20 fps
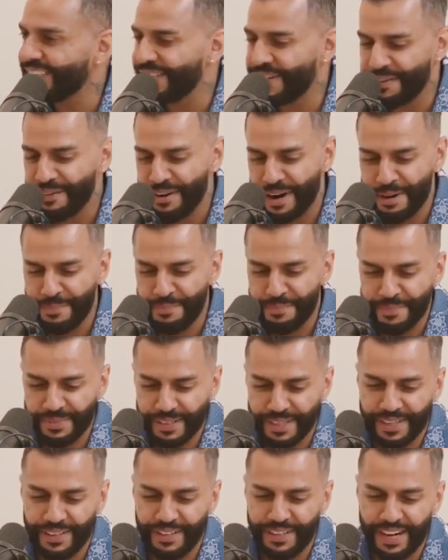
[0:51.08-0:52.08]
Yes, so um, yes, yes,
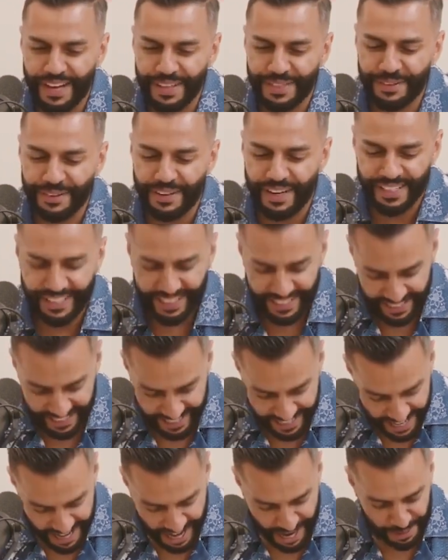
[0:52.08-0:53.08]
you know, yes. I thought I'd uh,
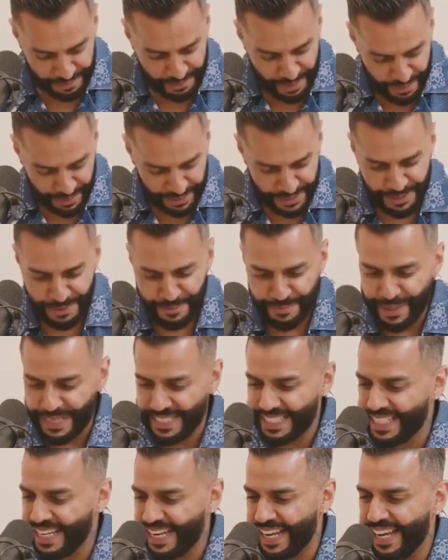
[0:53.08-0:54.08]
I'd wear my
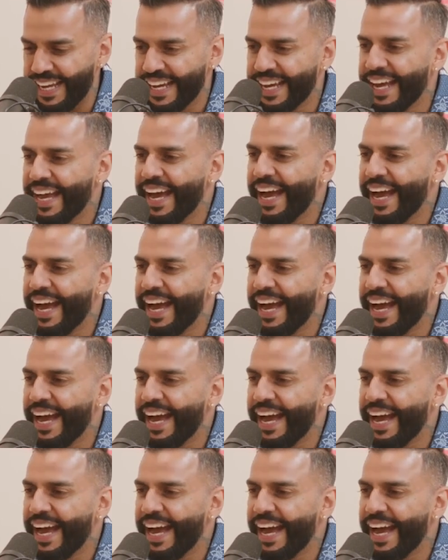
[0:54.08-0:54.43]
two-piece today.